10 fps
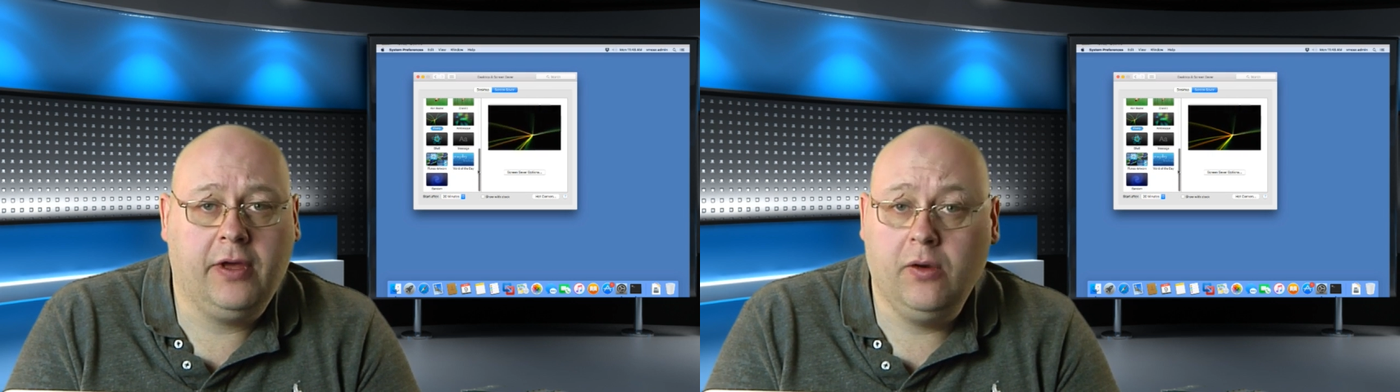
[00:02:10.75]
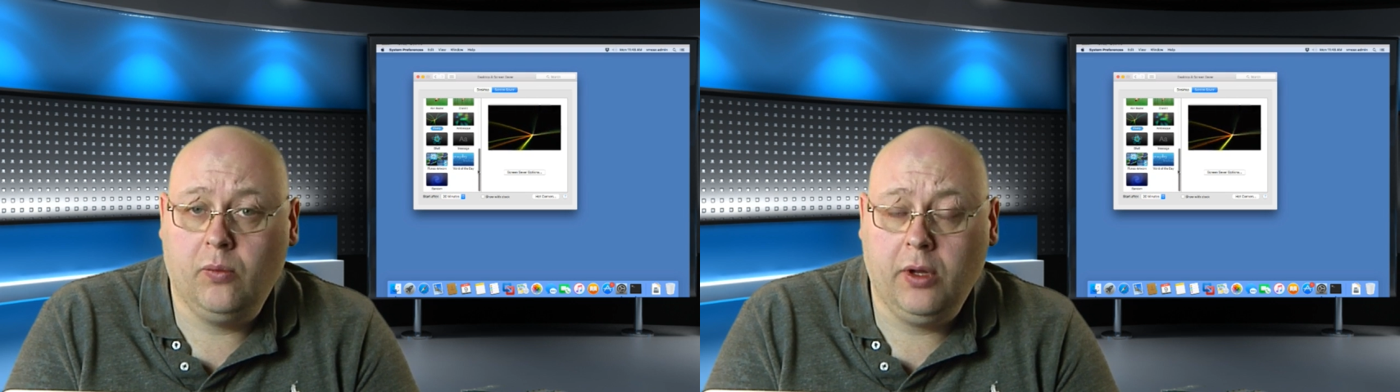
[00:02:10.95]

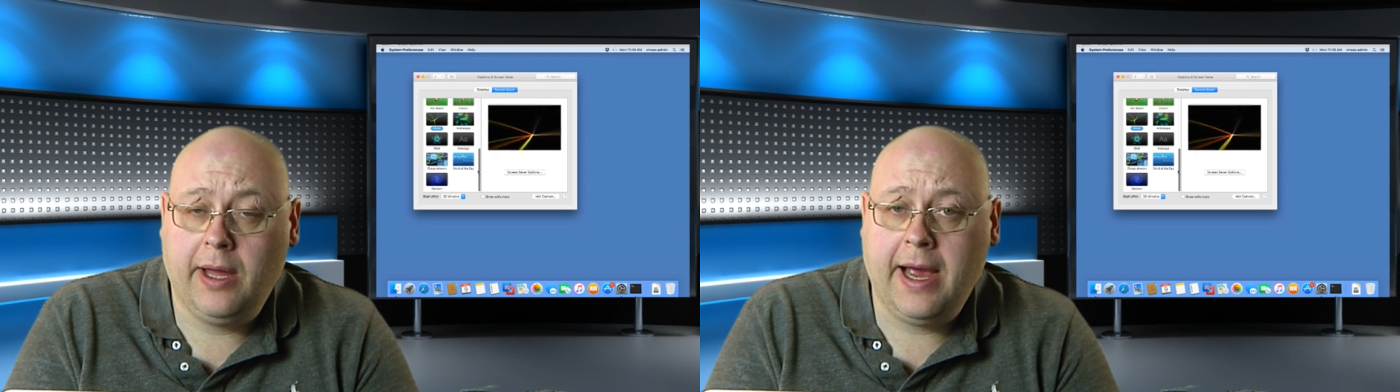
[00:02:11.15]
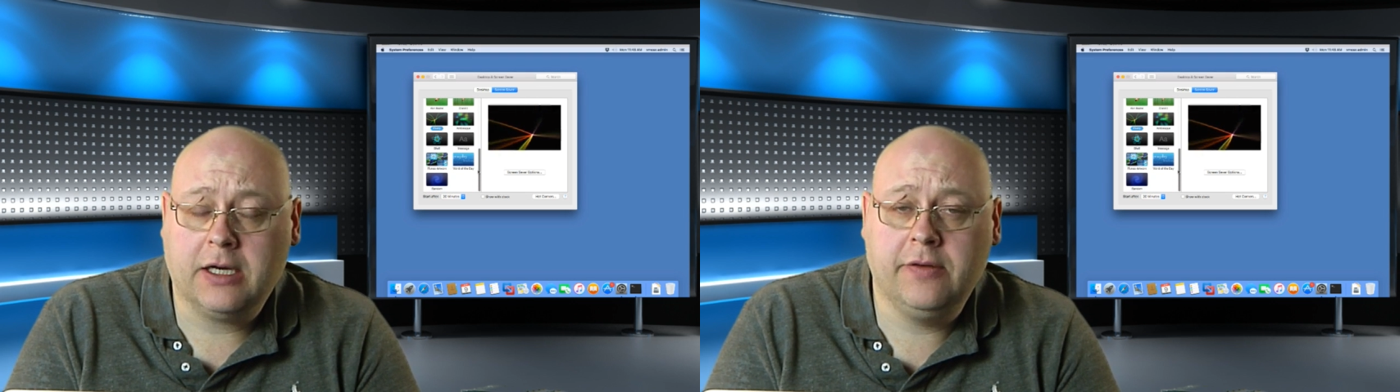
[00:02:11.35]
it will
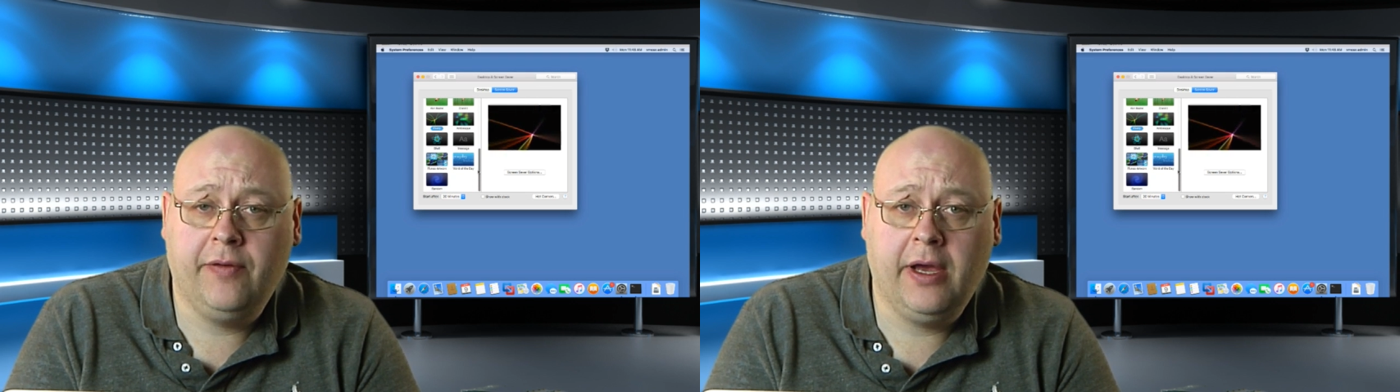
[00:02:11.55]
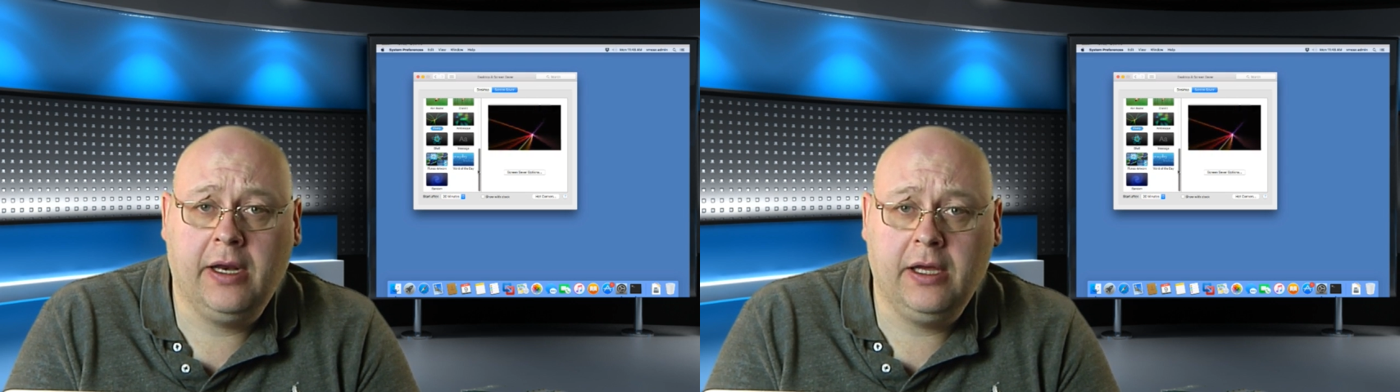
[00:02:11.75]

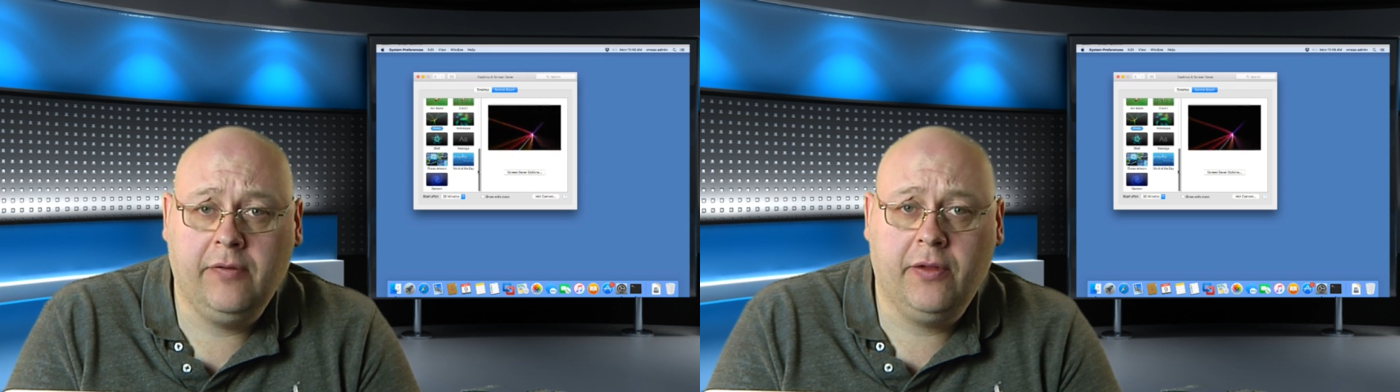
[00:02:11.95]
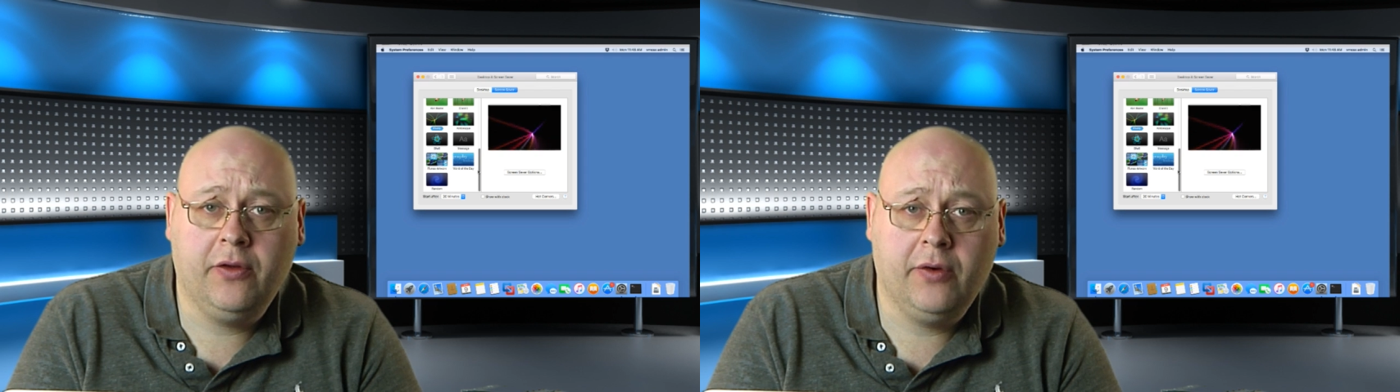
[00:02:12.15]
activate
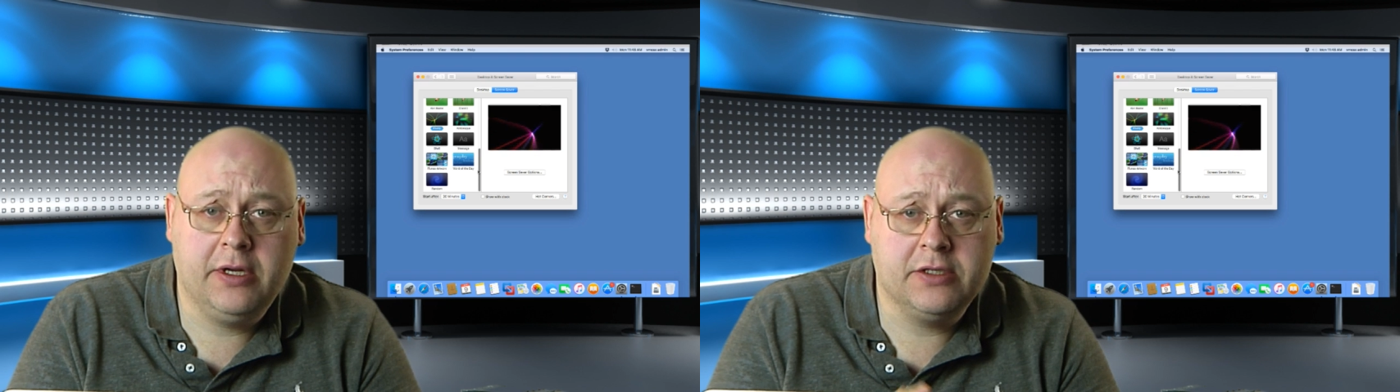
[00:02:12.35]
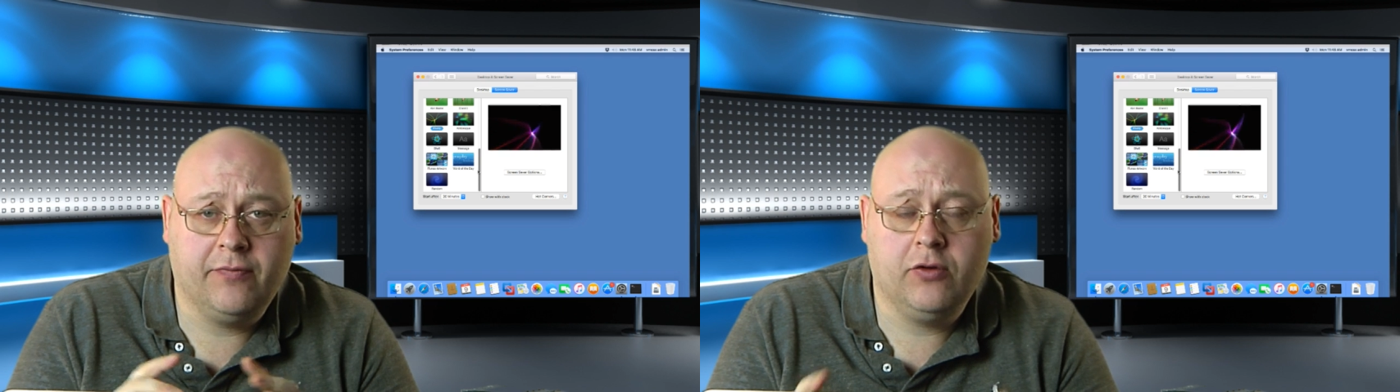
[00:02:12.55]
even though it
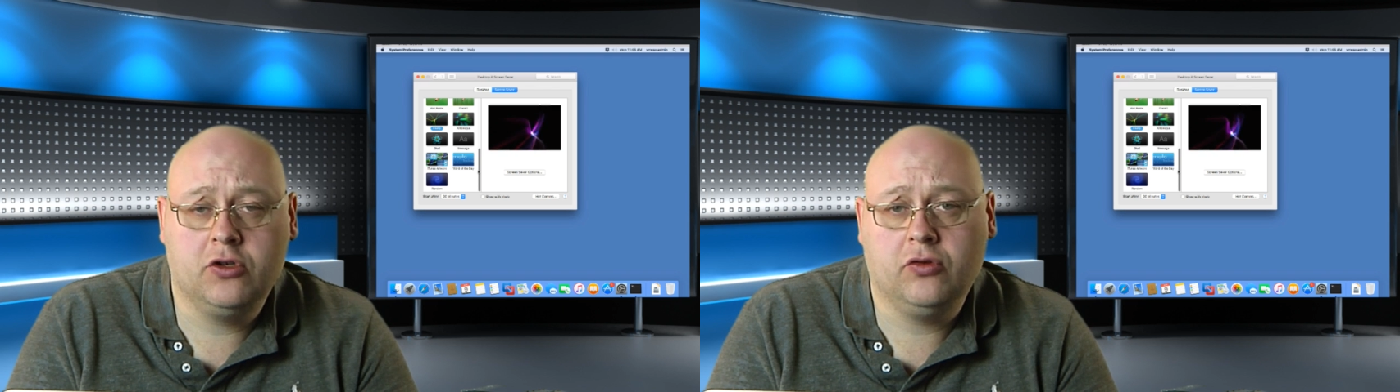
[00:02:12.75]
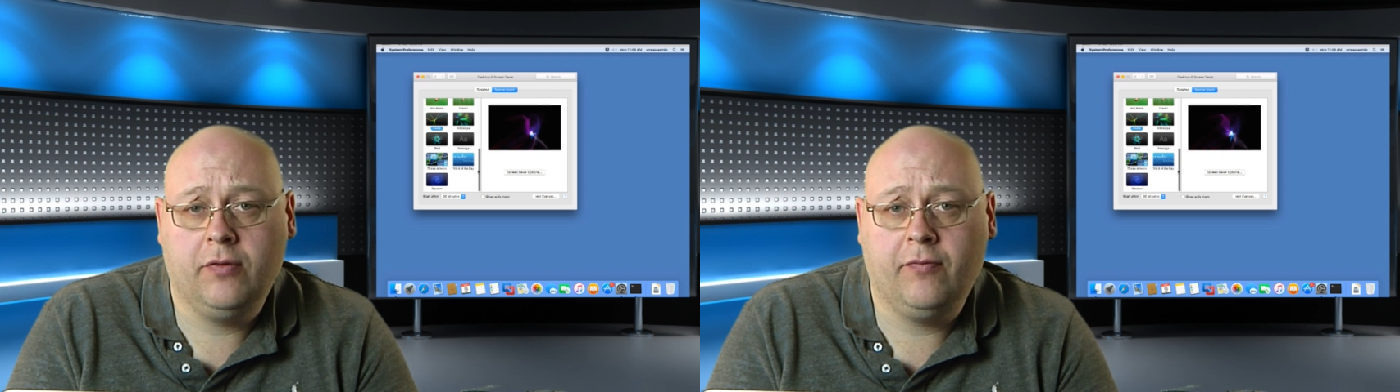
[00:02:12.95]
is a
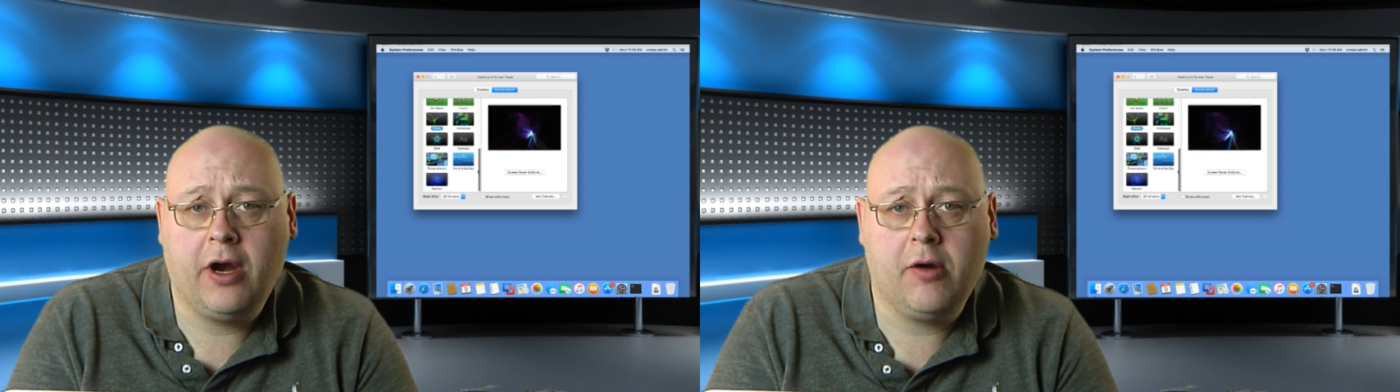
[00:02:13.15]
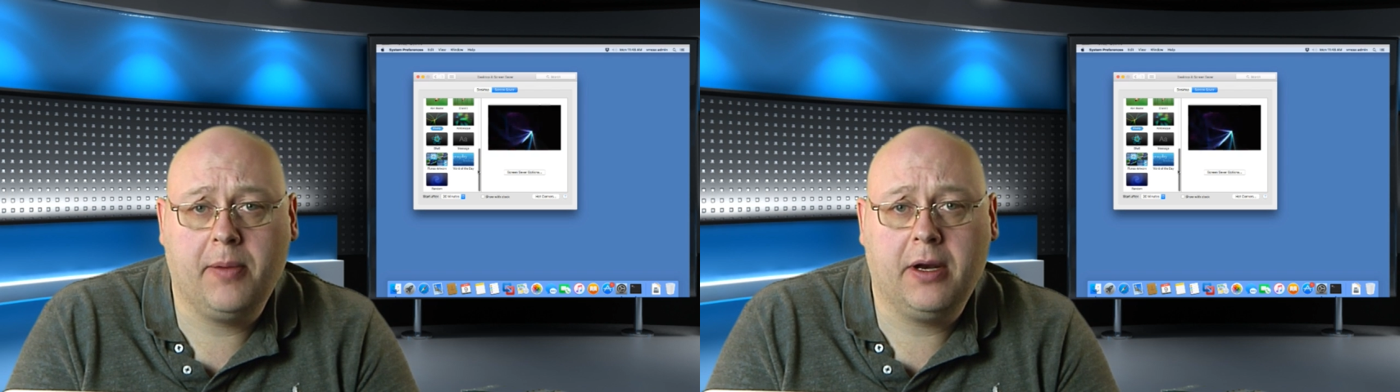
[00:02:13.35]
virtual
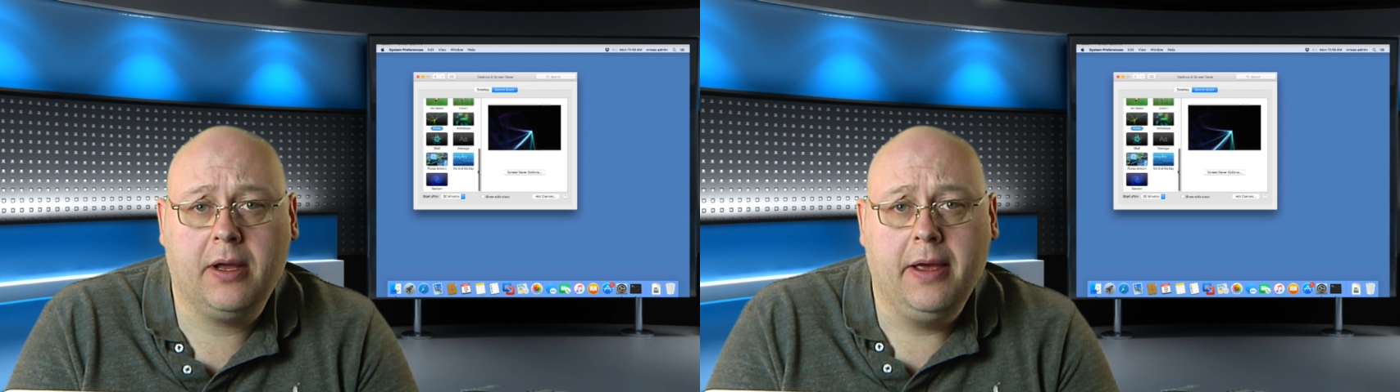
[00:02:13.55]
environment.